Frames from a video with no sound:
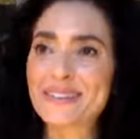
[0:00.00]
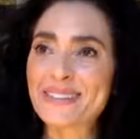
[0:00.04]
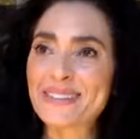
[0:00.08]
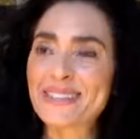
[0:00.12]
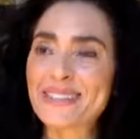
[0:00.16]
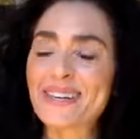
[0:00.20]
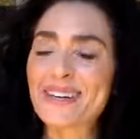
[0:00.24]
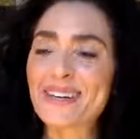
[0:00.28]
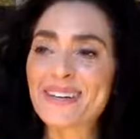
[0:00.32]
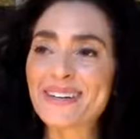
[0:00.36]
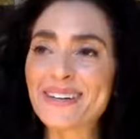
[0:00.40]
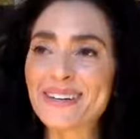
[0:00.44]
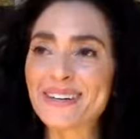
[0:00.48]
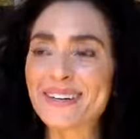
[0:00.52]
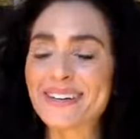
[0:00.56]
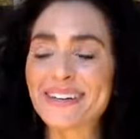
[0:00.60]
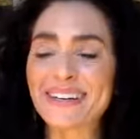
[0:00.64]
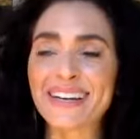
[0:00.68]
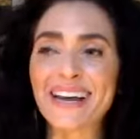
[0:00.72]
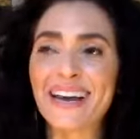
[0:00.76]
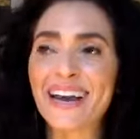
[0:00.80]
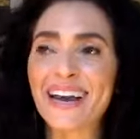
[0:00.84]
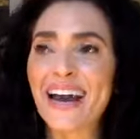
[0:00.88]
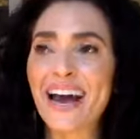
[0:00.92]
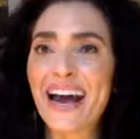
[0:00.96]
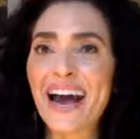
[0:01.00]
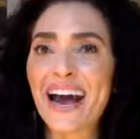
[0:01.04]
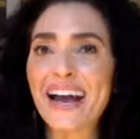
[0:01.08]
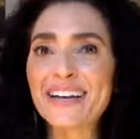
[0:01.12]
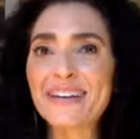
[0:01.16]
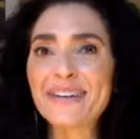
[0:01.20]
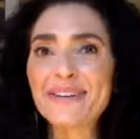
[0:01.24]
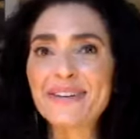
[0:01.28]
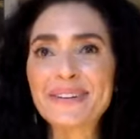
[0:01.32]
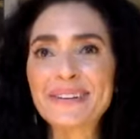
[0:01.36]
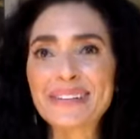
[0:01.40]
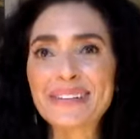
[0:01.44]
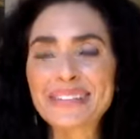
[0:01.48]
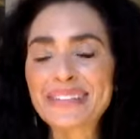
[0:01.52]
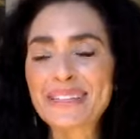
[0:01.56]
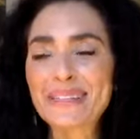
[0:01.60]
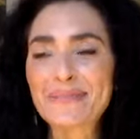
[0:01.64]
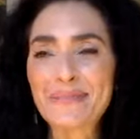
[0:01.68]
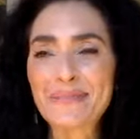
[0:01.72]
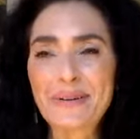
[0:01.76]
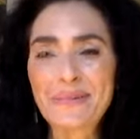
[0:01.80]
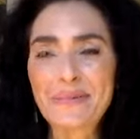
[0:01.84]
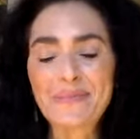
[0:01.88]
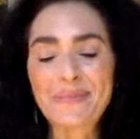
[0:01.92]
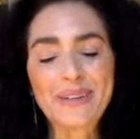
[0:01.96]
was right. and right. I knew it a
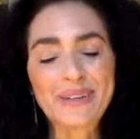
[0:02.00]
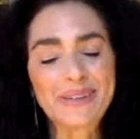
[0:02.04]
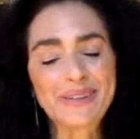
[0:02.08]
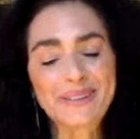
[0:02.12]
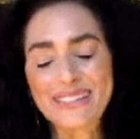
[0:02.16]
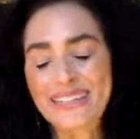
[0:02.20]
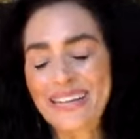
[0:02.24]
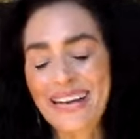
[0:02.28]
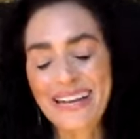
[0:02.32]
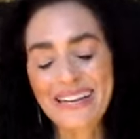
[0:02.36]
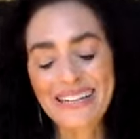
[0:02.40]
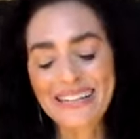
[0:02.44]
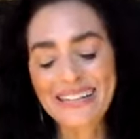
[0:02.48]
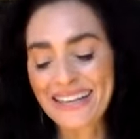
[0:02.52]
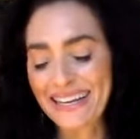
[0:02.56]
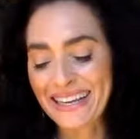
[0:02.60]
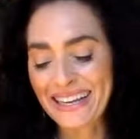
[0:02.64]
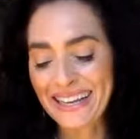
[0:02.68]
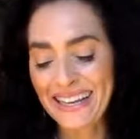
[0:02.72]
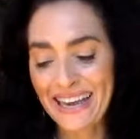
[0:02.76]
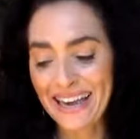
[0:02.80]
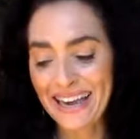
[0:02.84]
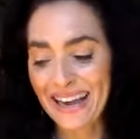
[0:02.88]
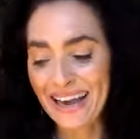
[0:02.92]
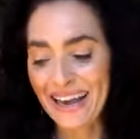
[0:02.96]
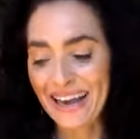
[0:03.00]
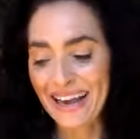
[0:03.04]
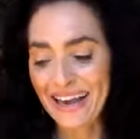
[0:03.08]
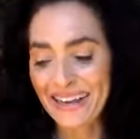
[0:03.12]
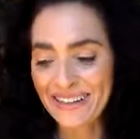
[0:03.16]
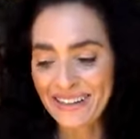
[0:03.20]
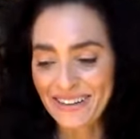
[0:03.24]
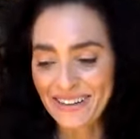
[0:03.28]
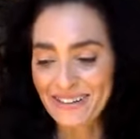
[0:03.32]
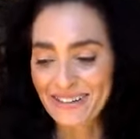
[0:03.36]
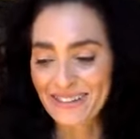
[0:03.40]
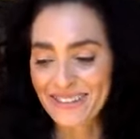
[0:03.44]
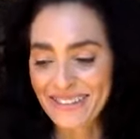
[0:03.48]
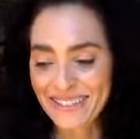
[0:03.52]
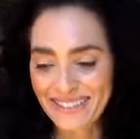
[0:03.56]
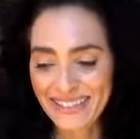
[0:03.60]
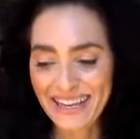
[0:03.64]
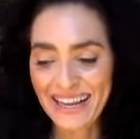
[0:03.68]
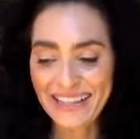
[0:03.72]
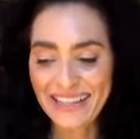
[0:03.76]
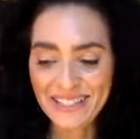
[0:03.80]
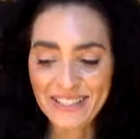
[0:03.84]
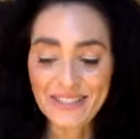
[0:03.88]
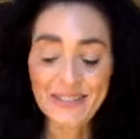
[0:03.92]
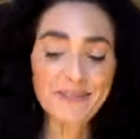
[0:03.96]
little bit, but it was kind of like, yeah, I know
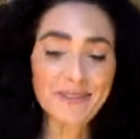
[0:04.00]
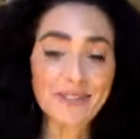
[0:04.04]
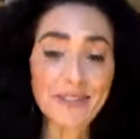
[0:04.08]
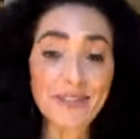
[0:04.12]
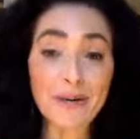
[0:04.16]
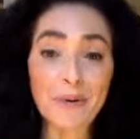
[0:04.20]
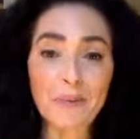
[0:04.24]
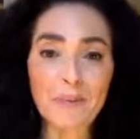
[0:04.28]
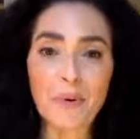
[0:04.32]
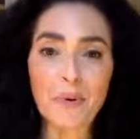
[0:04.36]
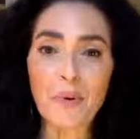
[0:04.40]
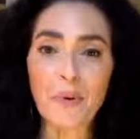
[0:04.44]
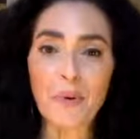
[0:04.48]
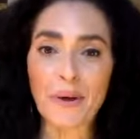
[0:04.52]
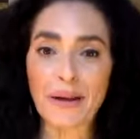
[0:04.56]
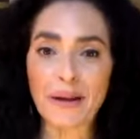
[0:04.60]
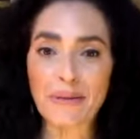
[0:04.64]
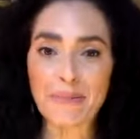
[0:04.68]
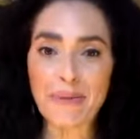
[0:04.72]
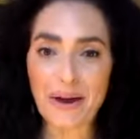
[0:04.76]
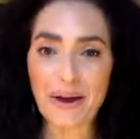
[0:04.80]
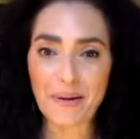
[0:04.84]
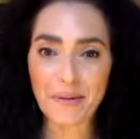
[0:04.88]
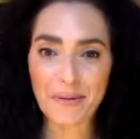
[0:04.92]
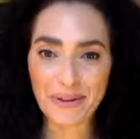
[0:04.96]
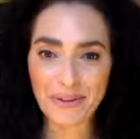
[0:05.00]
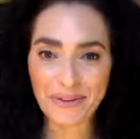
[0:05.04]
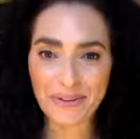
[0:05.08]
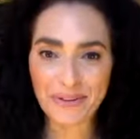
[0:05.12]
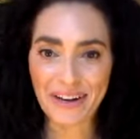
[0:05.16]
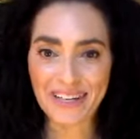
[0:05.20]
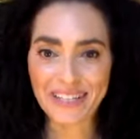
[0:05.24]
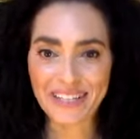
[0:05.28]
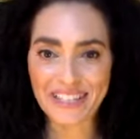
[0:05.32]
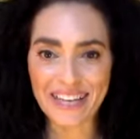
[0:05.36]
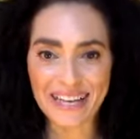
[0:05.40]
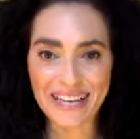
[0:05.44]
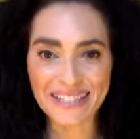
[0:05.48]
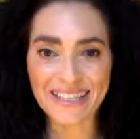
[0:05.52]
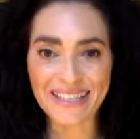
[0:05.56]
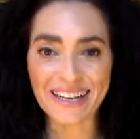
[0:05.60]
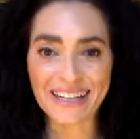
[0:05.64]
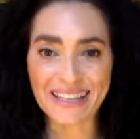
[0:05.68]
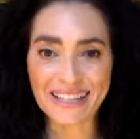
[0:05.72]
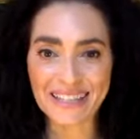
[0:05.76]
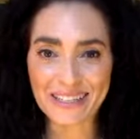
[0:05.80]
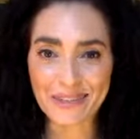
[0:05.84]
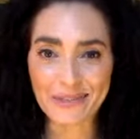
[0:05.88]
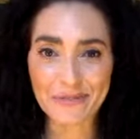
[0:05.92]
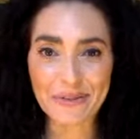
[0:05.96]
it's uh, so to your point about whether or not jazz
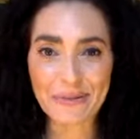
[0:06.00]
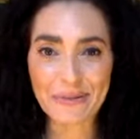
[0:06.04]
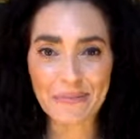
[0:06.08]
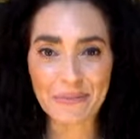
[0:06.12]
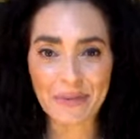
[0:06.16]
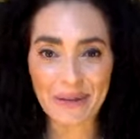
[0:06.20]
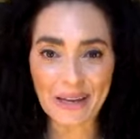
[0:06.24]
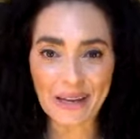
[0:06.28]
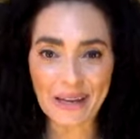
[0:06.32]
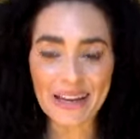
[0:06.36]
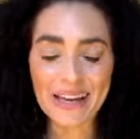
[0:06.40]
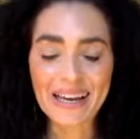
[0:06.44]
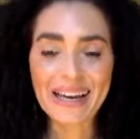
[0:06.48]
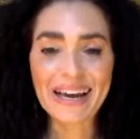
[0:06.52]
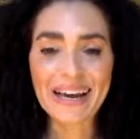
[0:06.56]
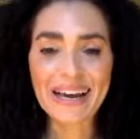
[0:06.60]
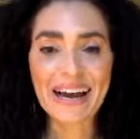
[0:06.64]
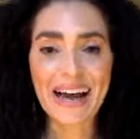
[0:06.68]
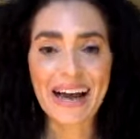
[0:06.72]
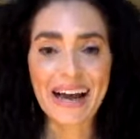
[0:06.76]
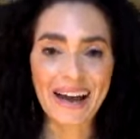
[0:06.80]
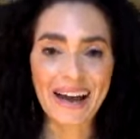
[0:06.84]
got a little trippy, yeah.